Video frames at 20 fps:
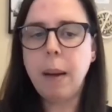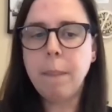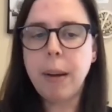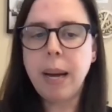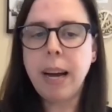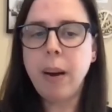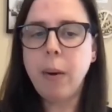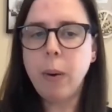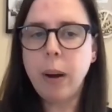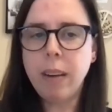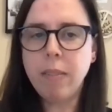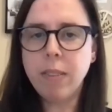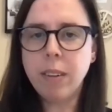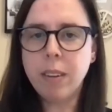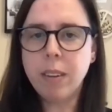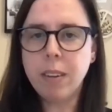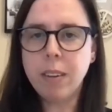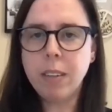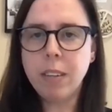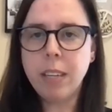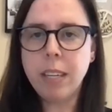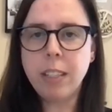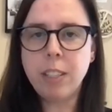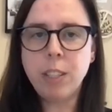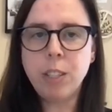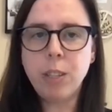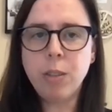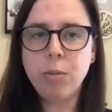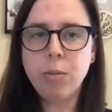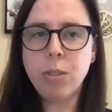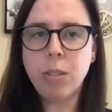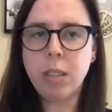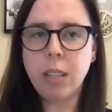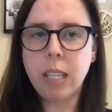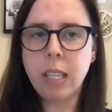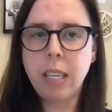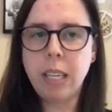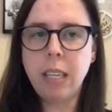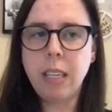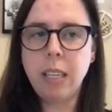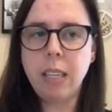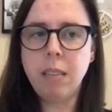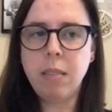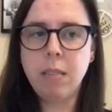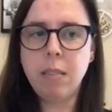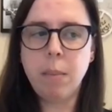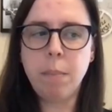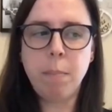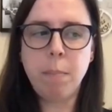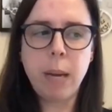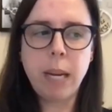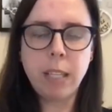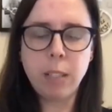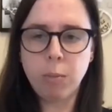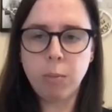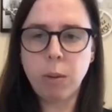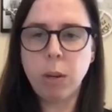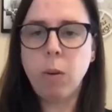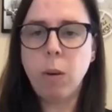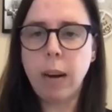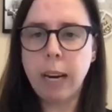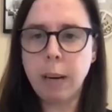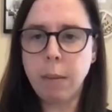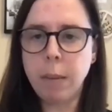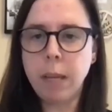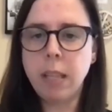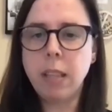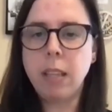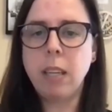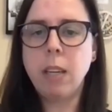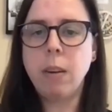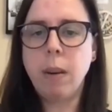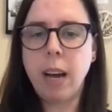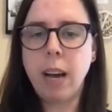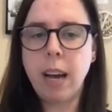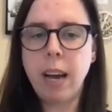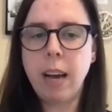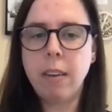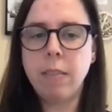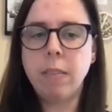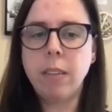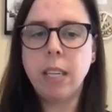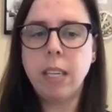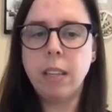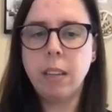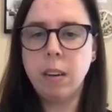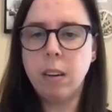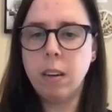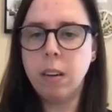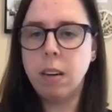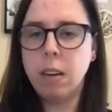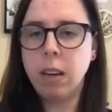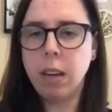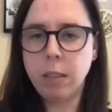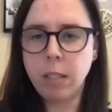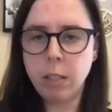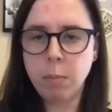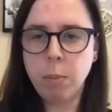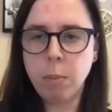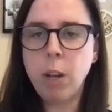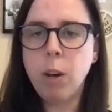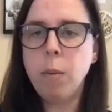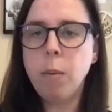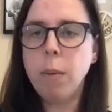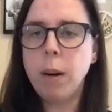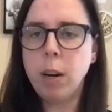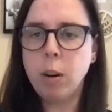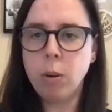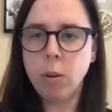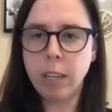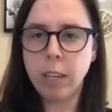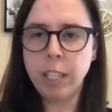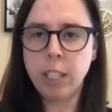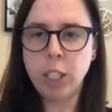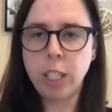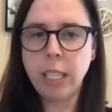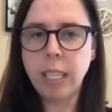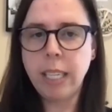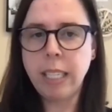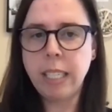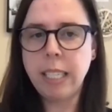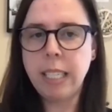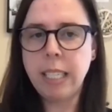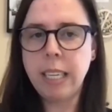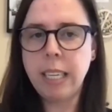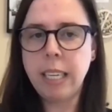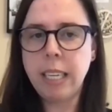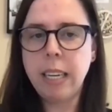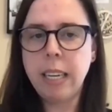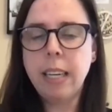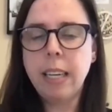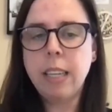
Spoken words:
However, it's usually the base requirement that you have either a diploma or a GED.